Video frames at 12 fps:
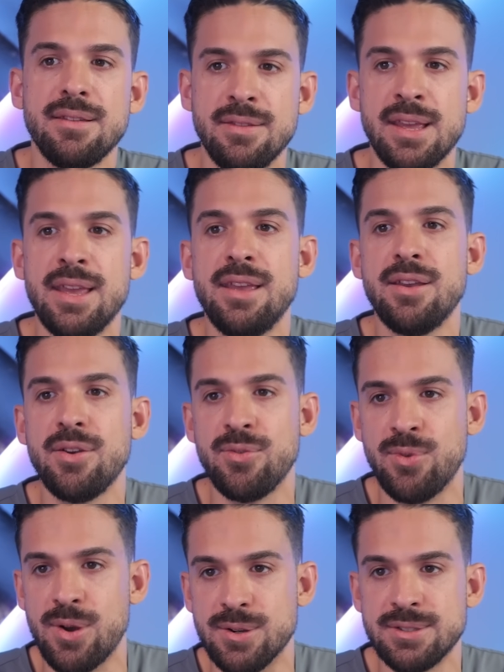The
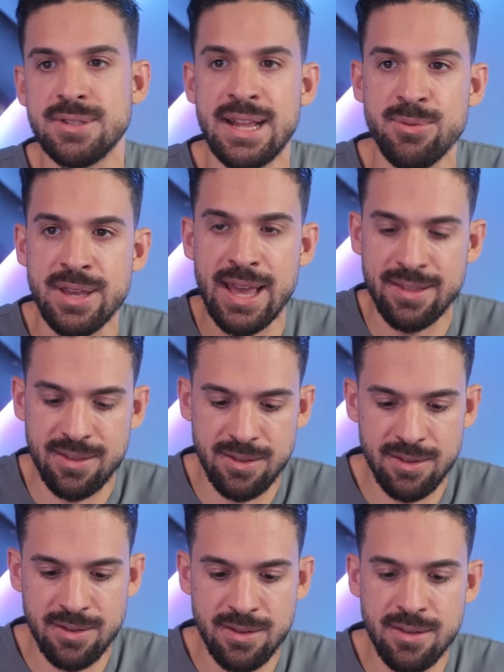rows, so that we get
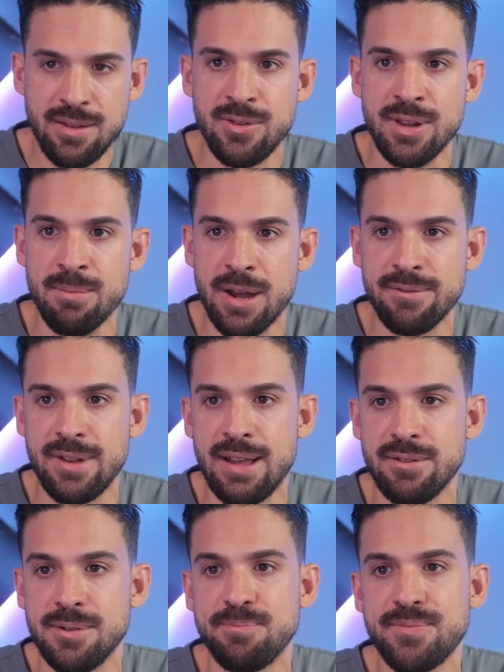to the month level.